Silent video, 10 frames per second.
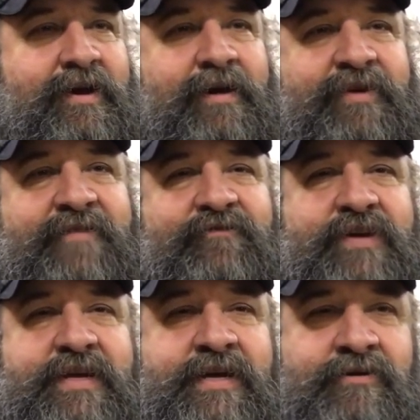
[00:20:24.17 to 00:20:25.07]
how many
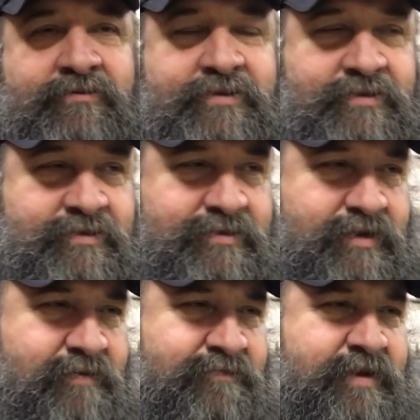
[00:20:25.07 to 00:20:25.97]
videos and
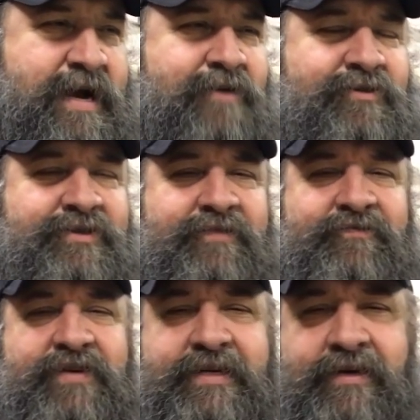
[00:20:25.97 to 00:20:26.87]
stuff, and hours of
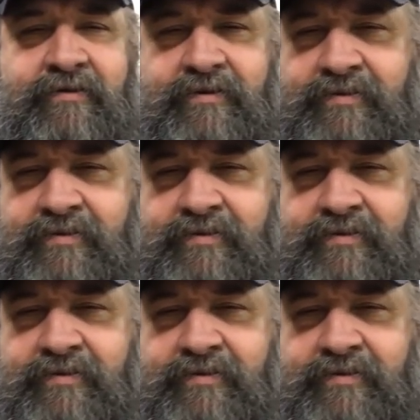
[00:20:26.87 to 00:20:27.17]
video.